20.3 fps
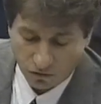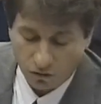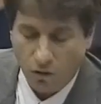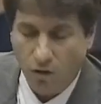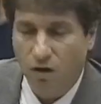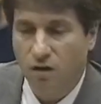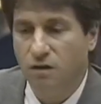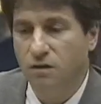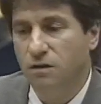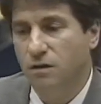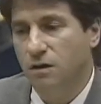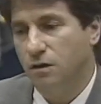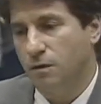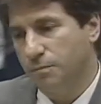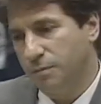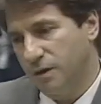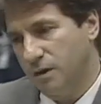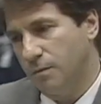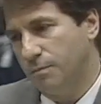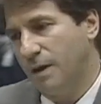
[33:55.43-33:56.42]
talk a little
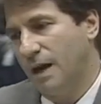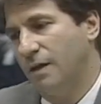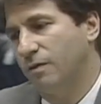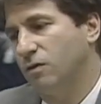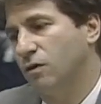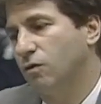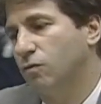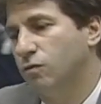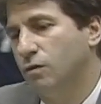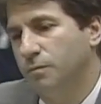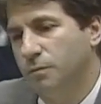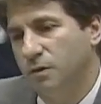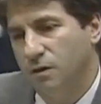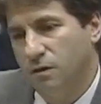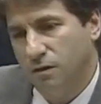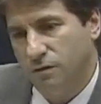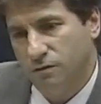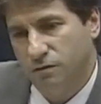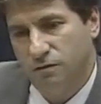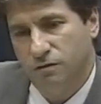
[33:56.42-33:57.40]
bit about the
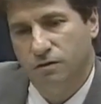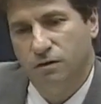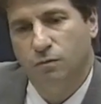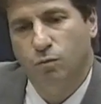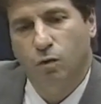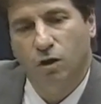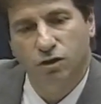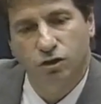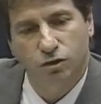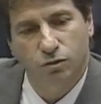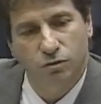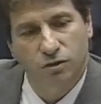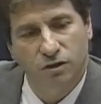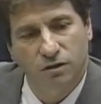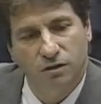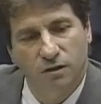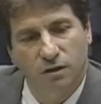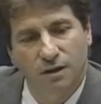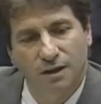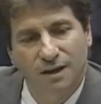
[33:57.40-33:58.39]
criminalists and what you
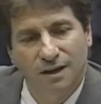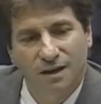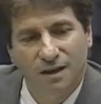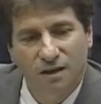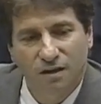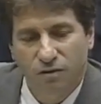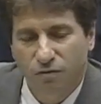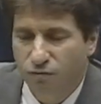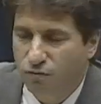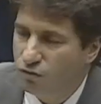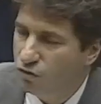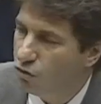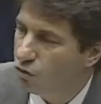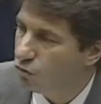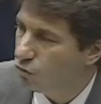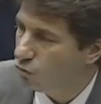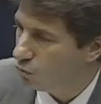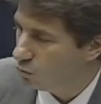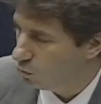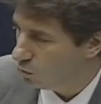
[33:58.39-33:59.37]
can
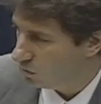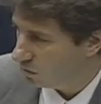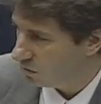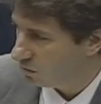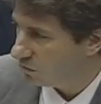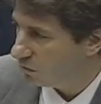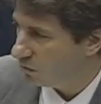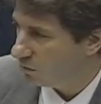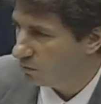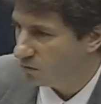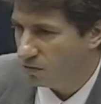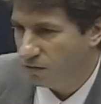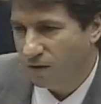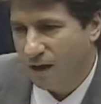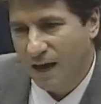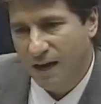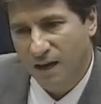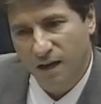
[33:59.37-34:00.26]
view in terms of that